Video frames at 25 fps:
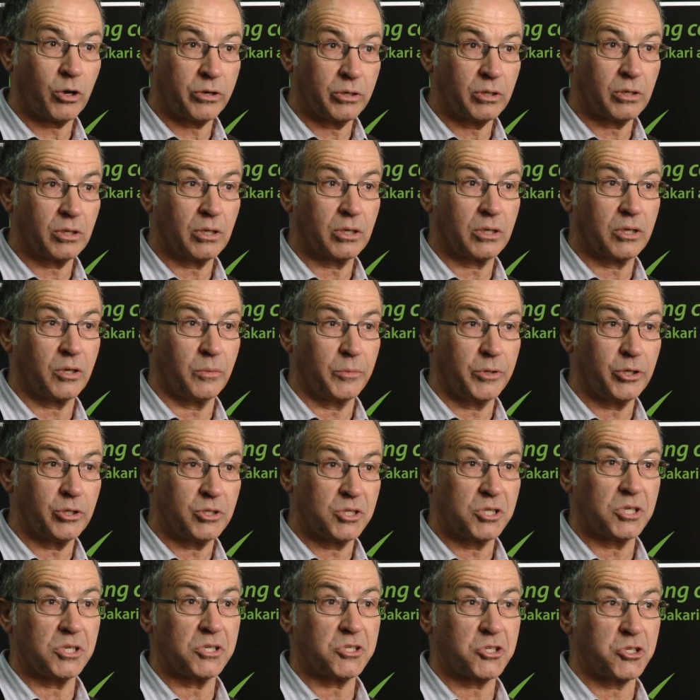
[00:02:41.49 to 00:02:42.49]
our
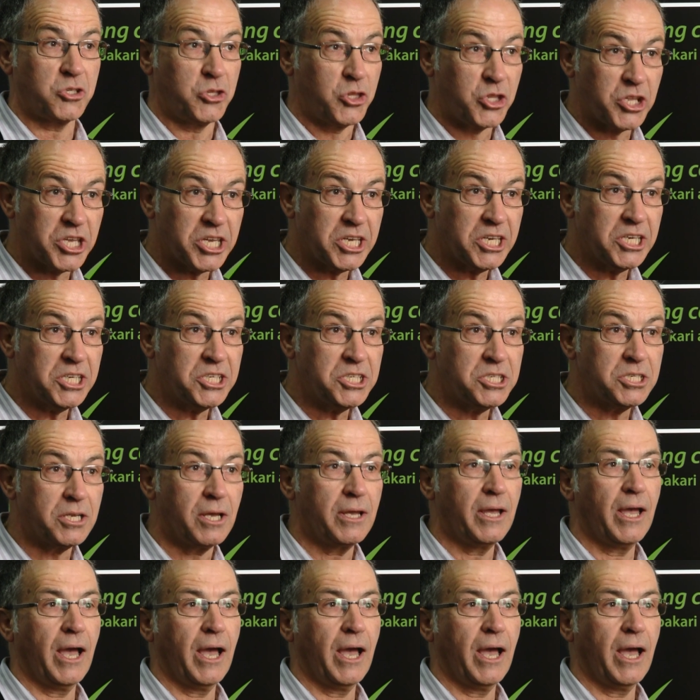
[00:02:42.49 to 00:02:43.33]
communities need,